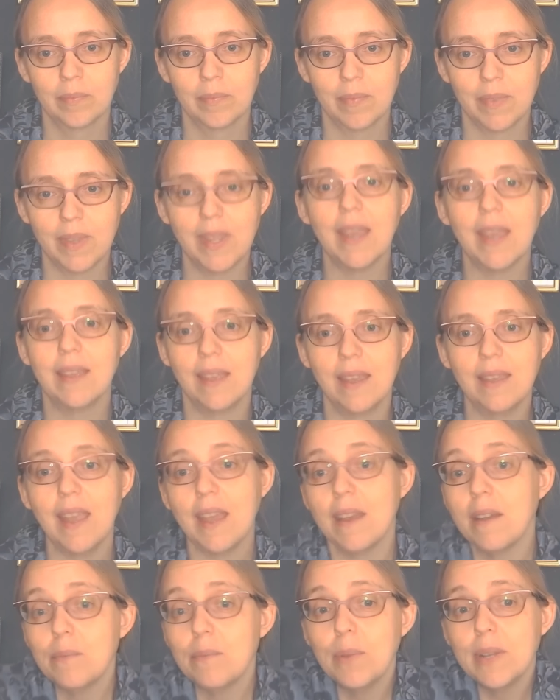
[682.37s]
Yeah, yeah,
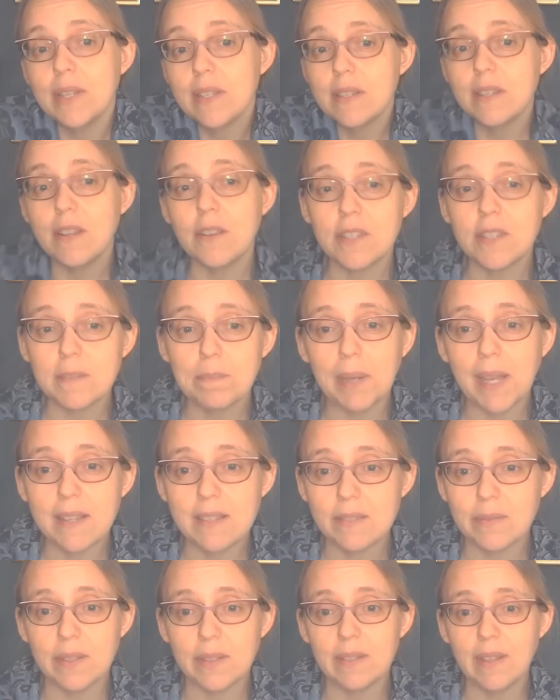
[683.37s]
yeah. And which, you know, it's a
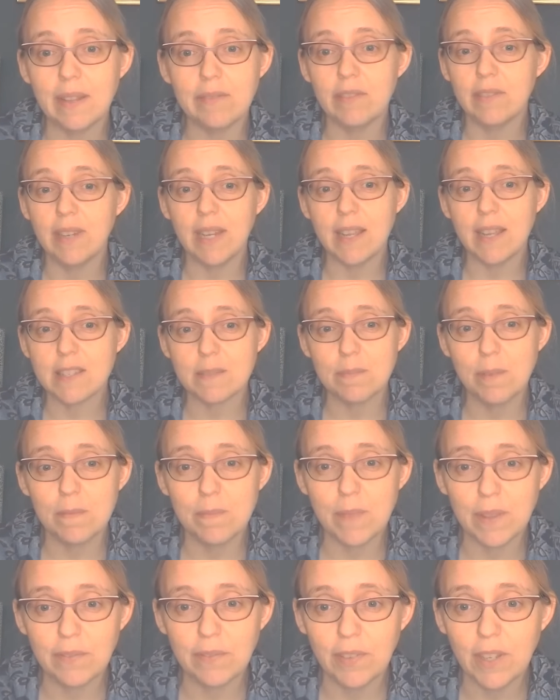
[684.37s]
place that never really has a
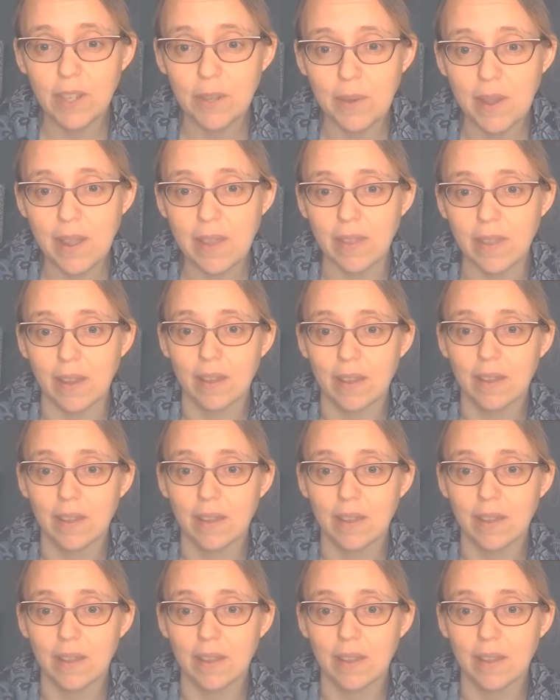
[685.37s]
problem with flu either.